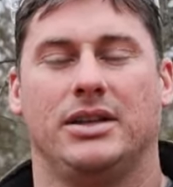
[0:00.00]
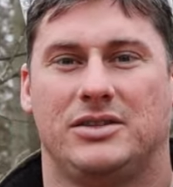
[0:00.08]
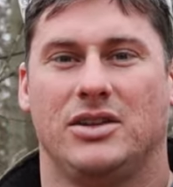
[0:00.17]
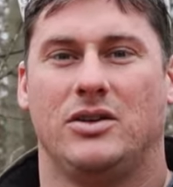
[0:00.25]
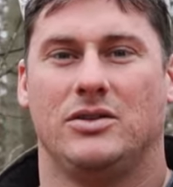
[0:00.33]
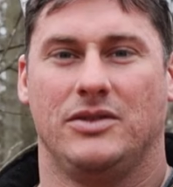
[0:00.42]
And
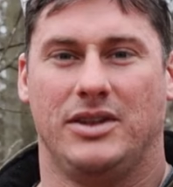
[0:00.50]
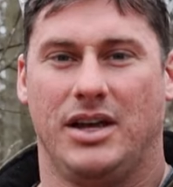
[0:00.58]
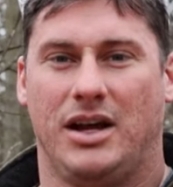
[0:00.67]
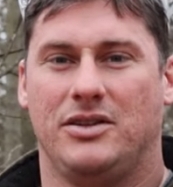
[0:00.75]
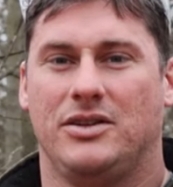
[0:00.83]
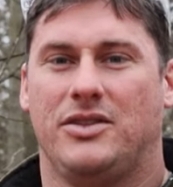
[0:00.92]
so the
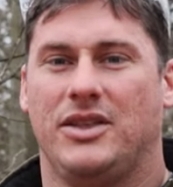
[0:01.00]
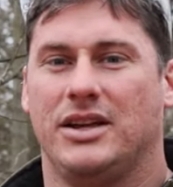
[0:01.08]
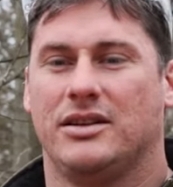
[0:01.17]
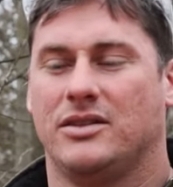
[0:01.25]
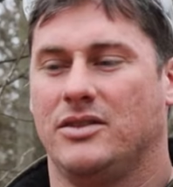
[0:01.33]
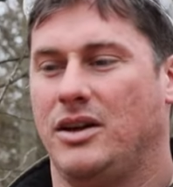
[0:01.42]
other
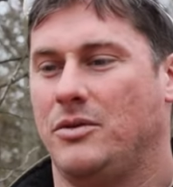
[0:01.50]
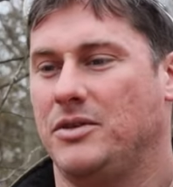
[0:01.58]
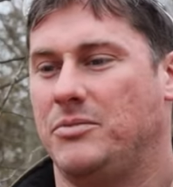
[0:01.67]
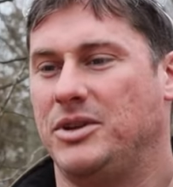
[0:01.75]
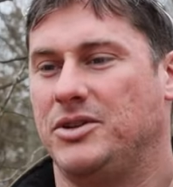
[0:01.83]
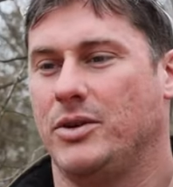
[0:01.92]
thing that
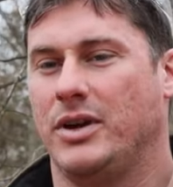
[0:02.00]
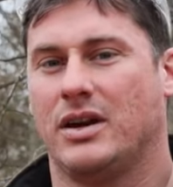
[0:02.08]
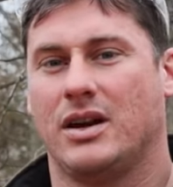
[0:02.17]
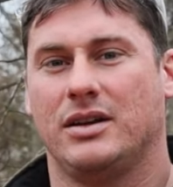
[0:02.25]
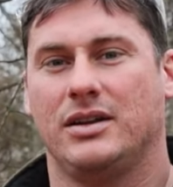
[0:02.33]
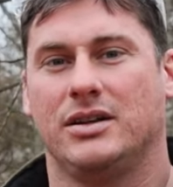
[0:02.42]
we've been doing
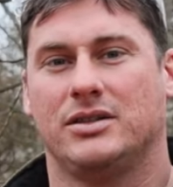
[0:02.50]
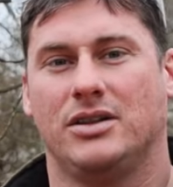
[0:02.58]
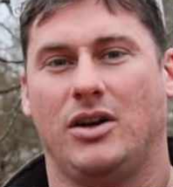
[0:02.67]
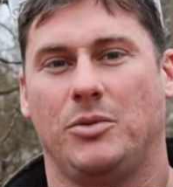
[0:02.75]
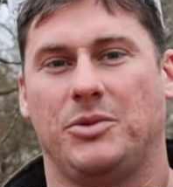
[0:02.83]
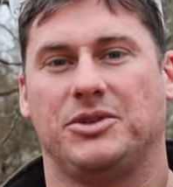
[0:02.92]
around here to
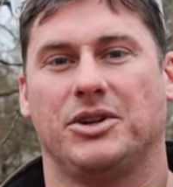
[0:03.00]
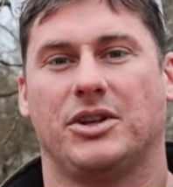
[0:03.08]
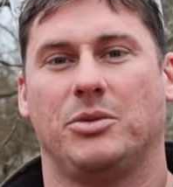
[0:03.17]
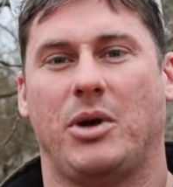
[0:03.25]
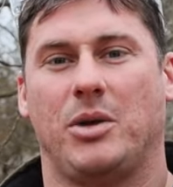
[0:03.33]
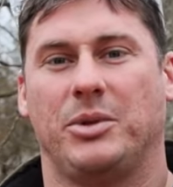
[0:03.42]
help the
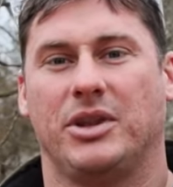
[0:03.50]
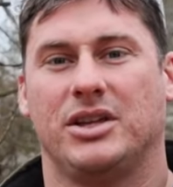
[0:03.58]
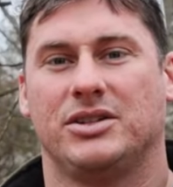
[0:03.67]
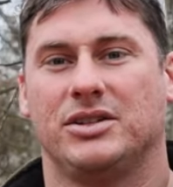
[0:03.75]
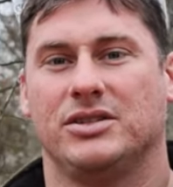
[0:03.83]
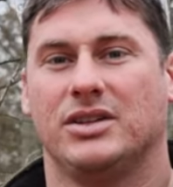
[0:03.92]
turkey
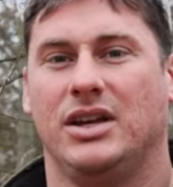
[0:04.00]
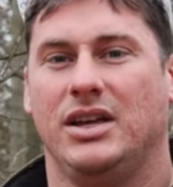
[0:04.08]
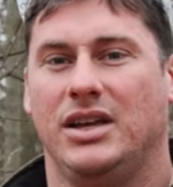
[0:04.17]
populations